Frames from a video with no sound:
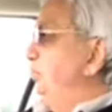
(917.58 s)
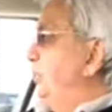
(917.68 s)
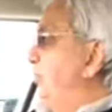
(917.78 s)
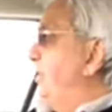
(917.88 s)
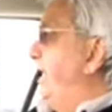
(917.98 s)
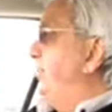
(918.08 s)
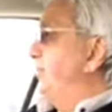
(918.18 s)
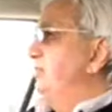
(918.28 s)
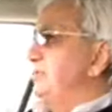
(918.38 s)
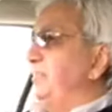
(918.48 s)
right
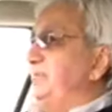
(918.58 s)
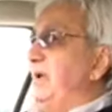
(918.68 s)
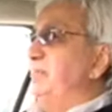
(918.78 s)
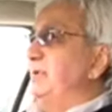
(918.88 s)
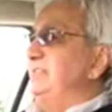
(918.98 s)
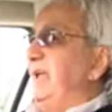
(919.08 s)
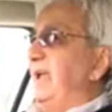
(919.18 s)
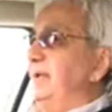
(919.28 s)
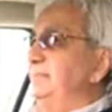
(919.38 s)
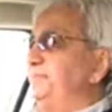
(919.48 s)
through September
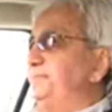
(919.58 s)
10.